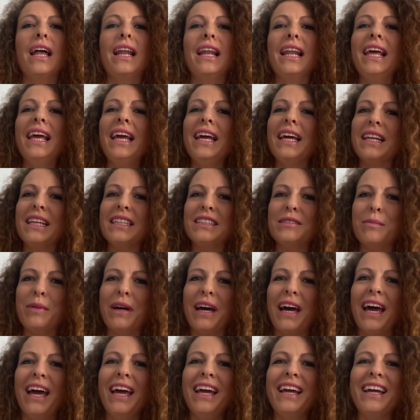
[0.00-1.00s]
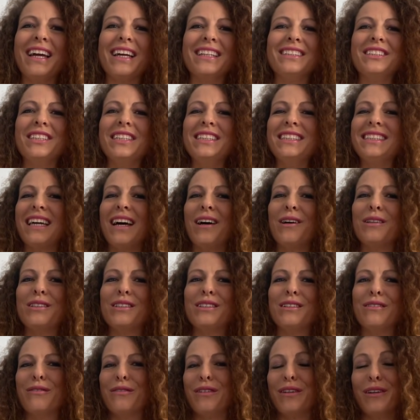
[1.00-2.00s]
Allegri is back, and just out
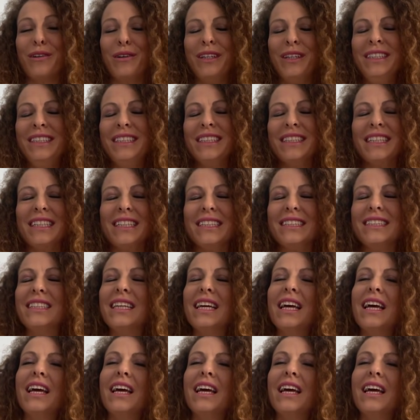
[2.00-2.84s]
of a coincidence,